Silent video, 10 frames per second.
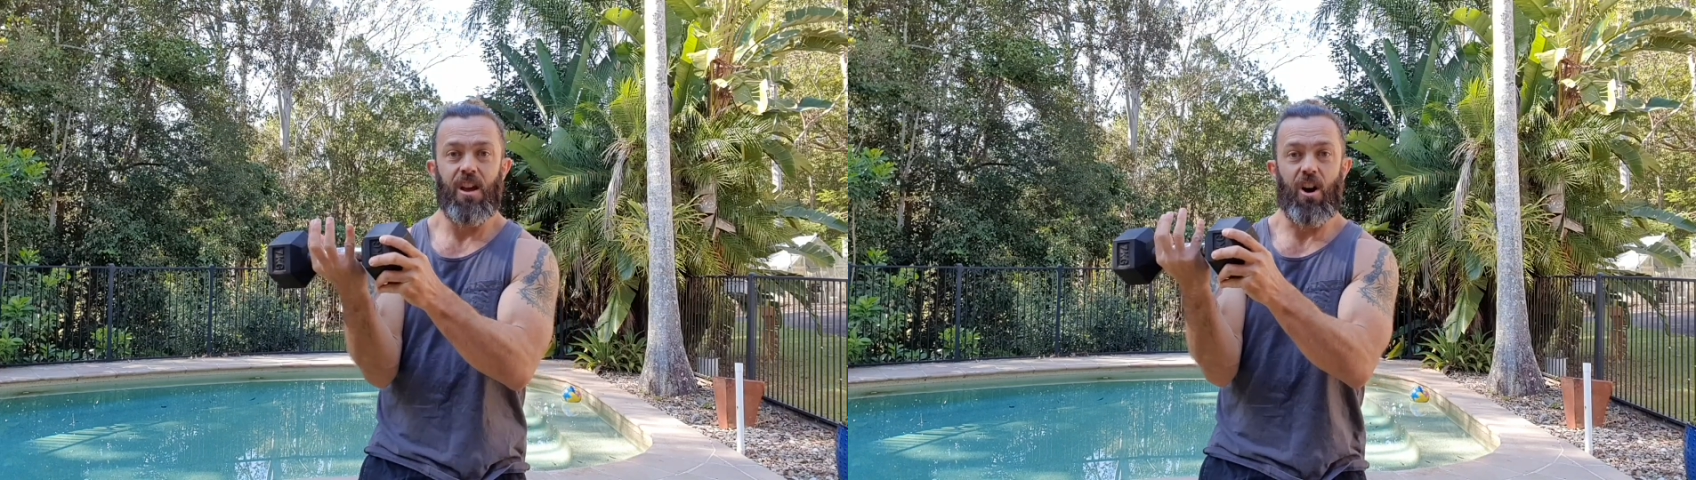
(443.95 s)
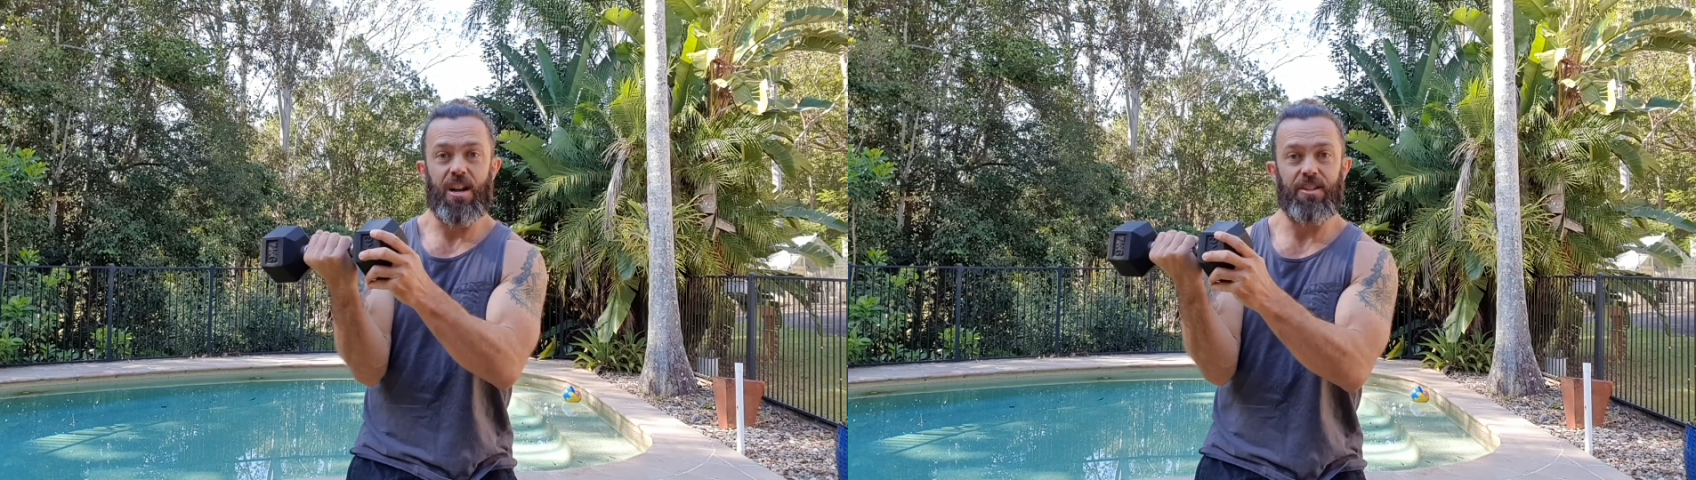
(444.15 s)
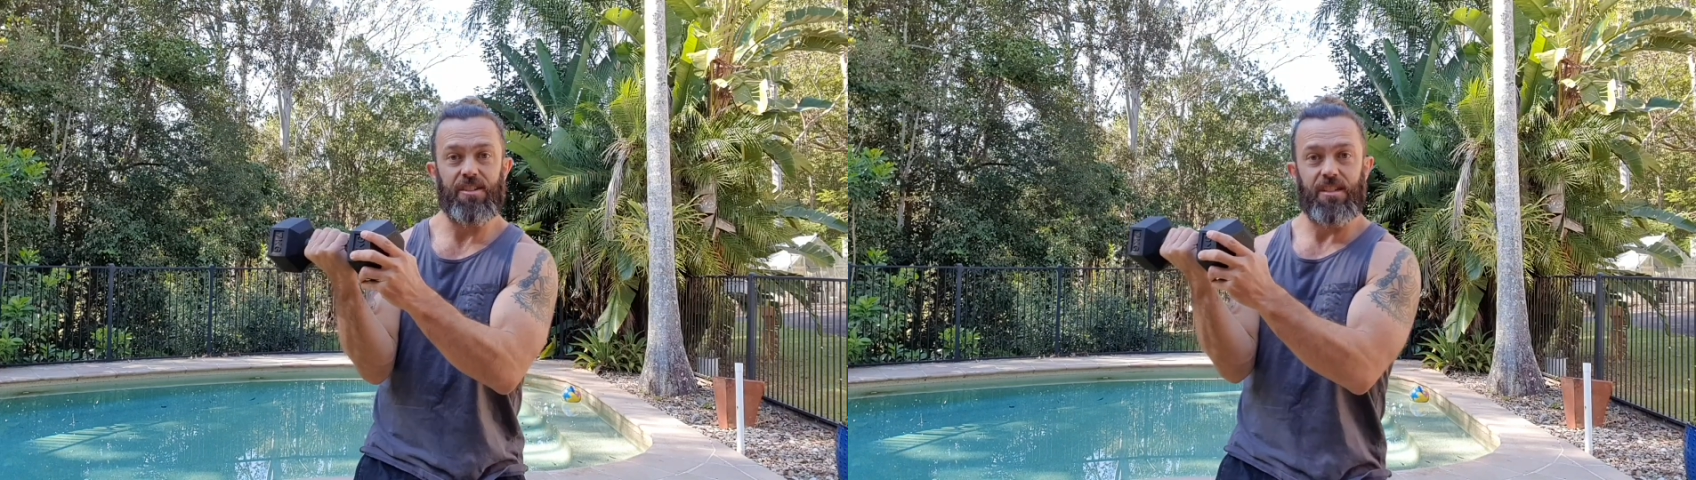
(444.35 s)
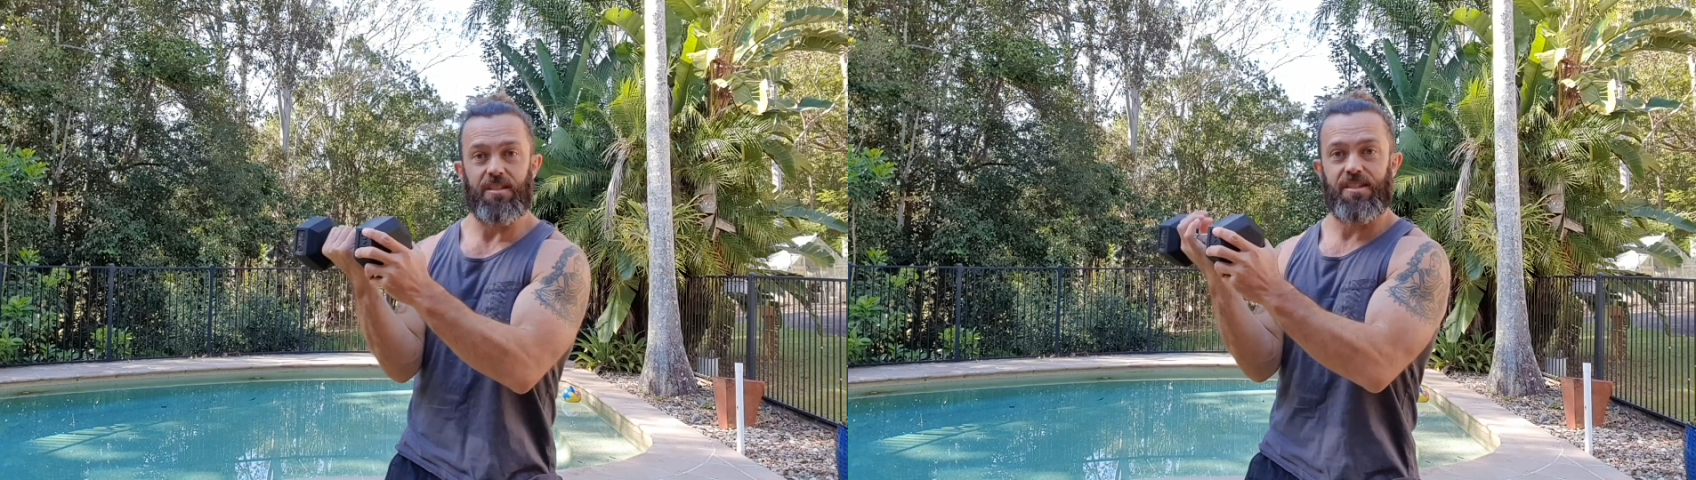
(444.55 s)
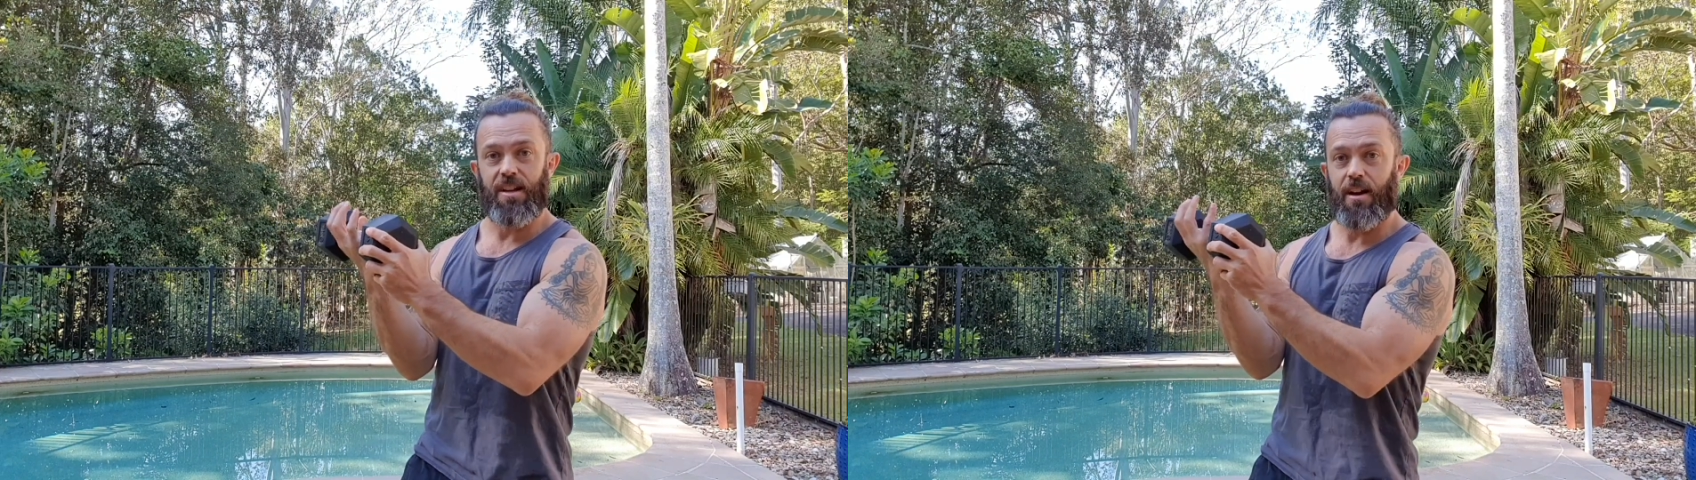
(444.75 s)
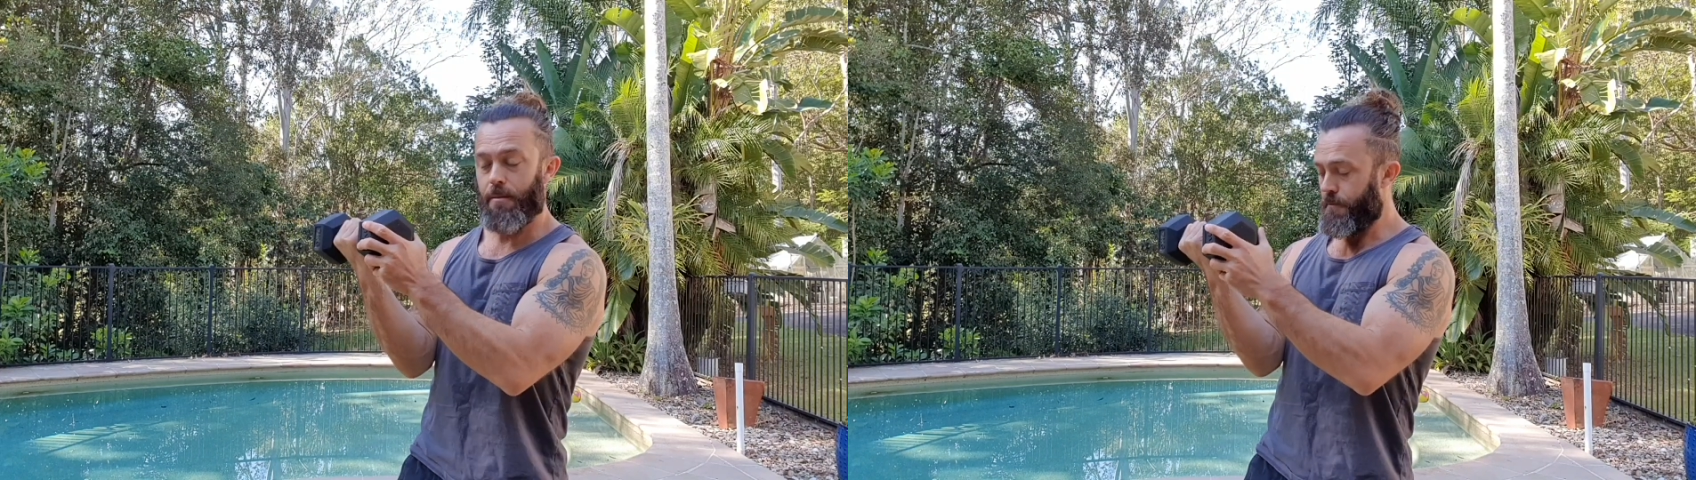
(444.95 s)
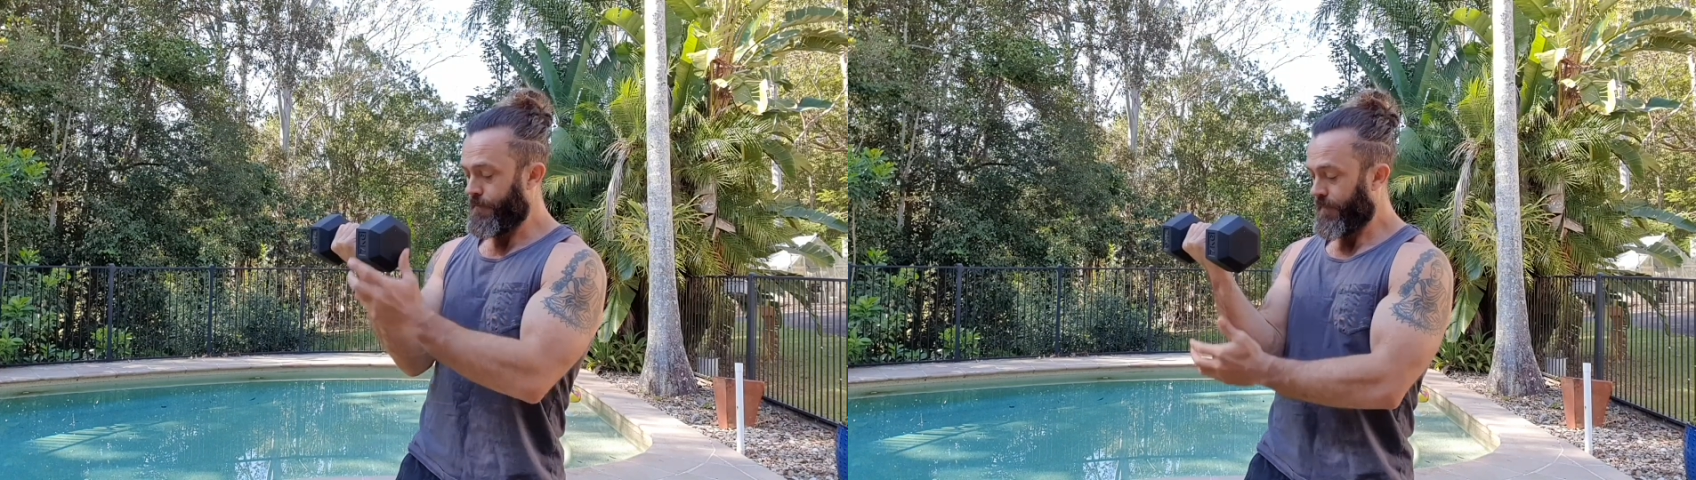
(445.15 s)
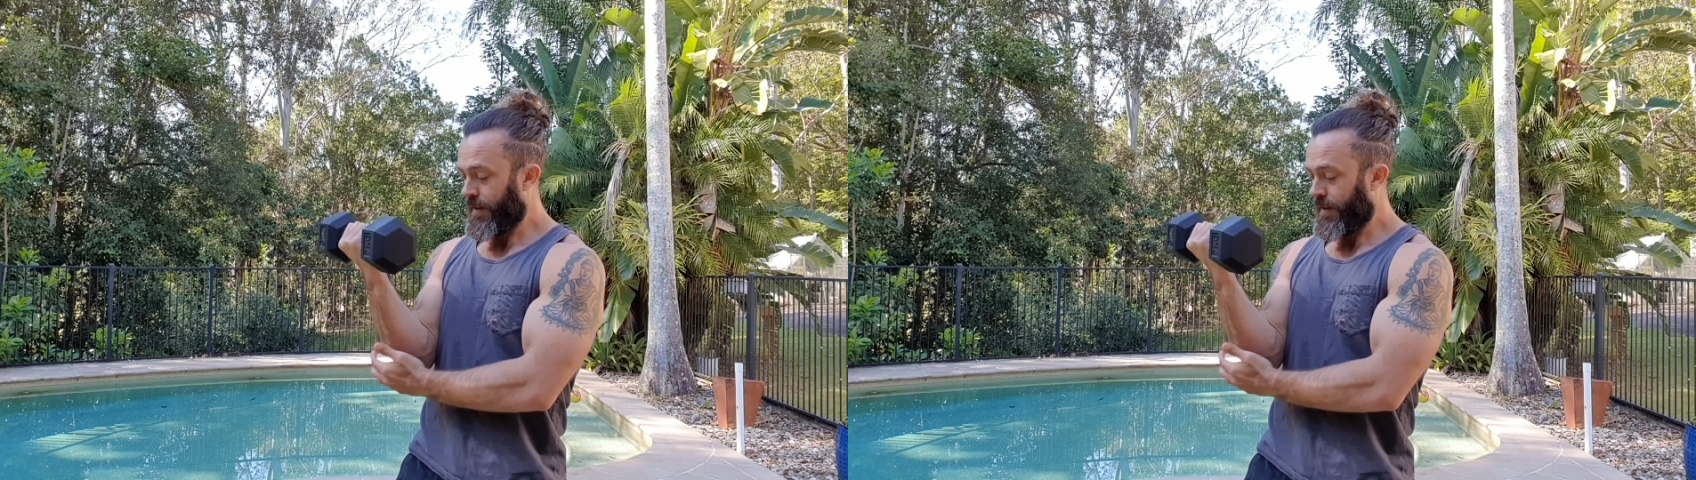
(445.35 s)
I just did some